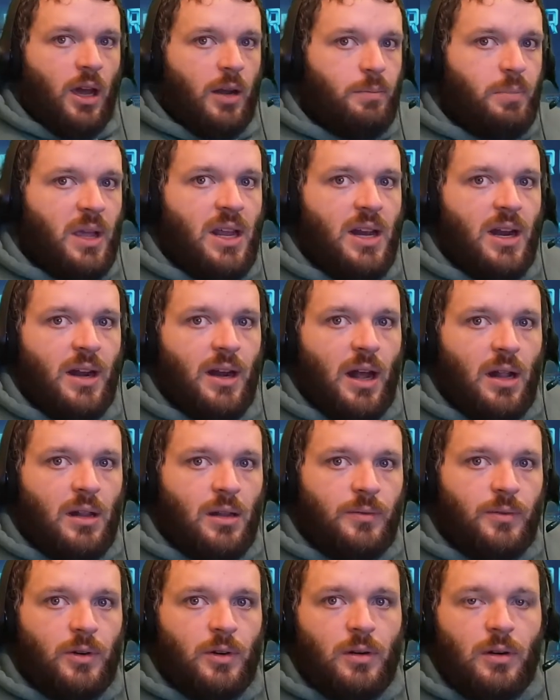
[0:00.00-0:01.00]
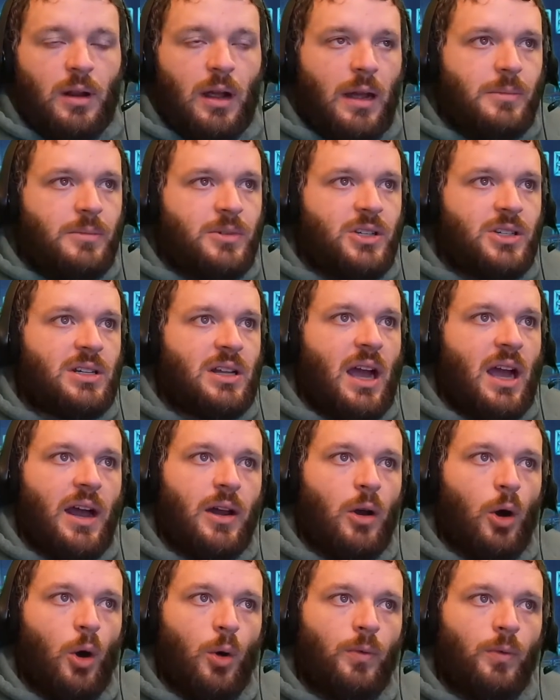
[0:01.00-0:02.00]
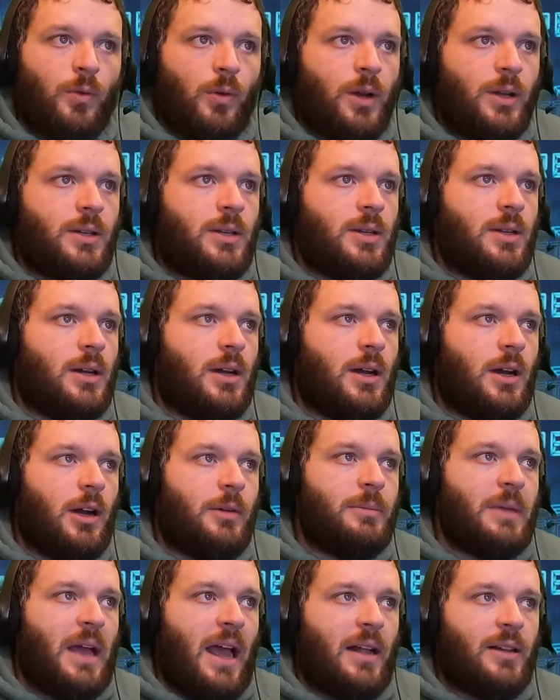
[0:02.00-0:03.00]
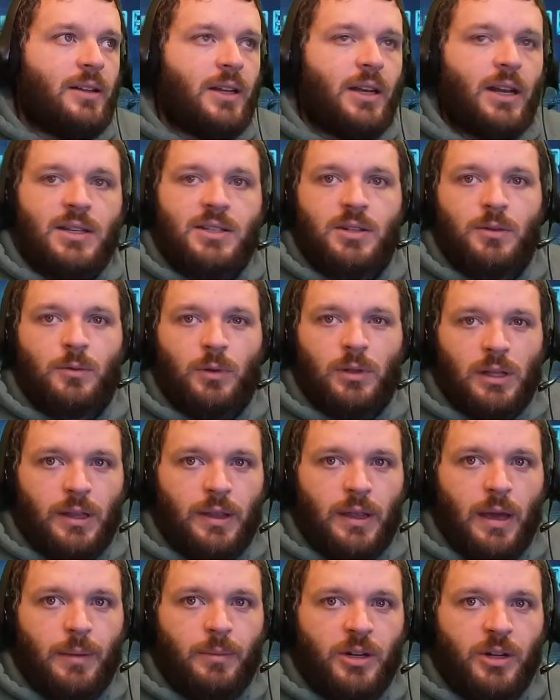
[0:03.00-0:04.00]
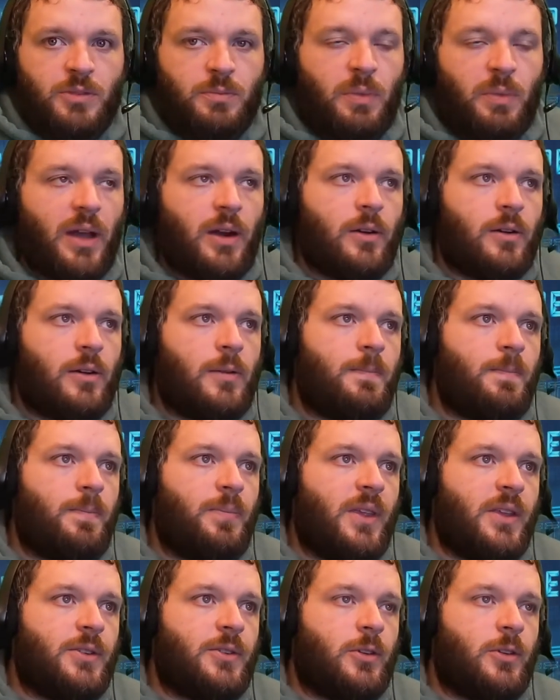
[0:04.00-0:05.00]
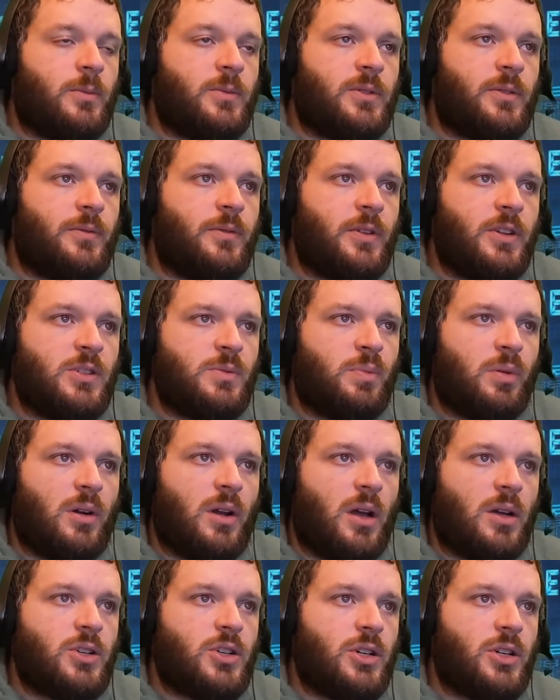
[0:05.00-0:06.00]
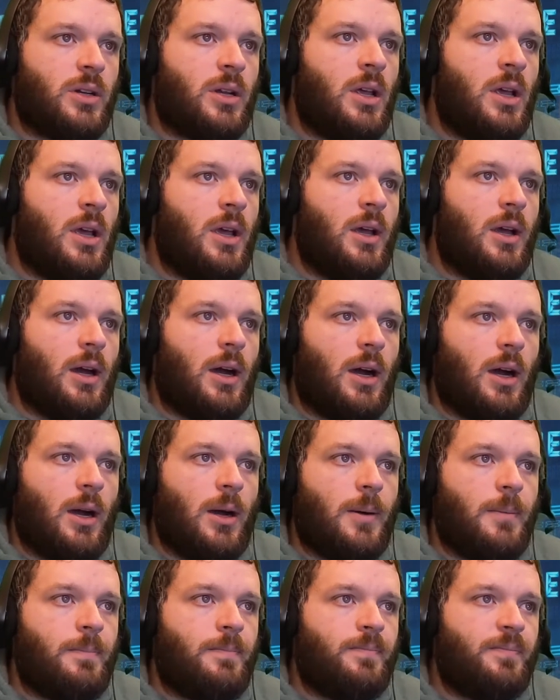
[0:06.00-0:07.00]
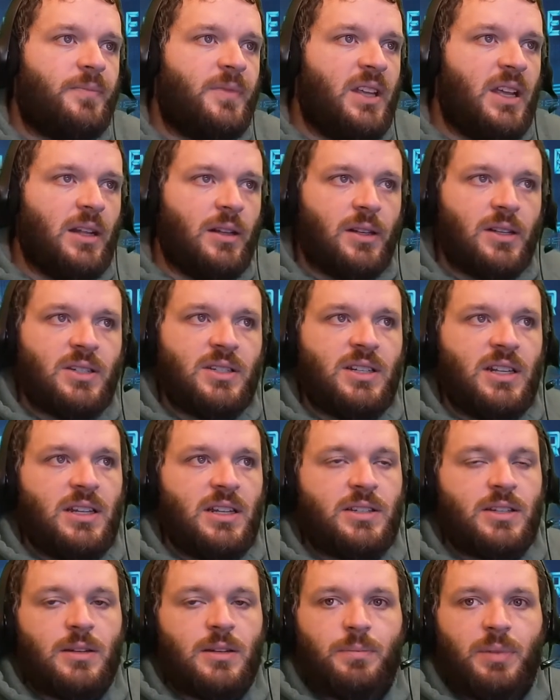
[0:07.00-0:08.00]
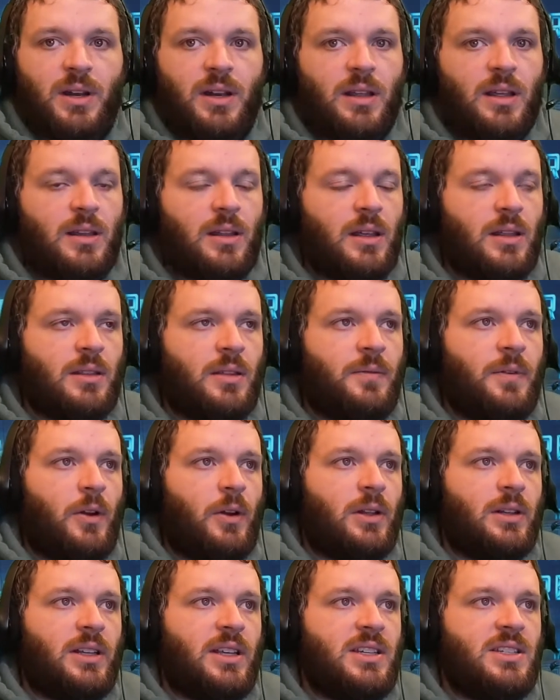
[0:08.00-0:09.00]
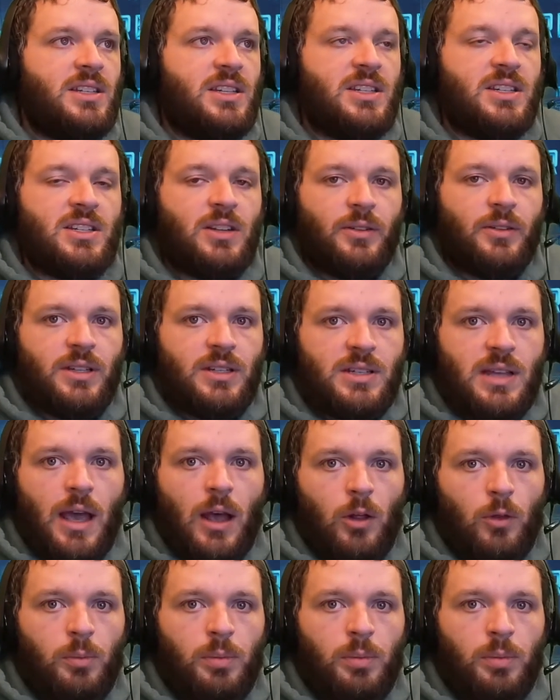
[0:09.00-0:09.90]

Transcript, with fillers: bait on Oliver. I'm just kind of over it. Um, Allen isn't really that much better in terms of his production. Um, Neal is decent, but at, at the very least, he still needs help.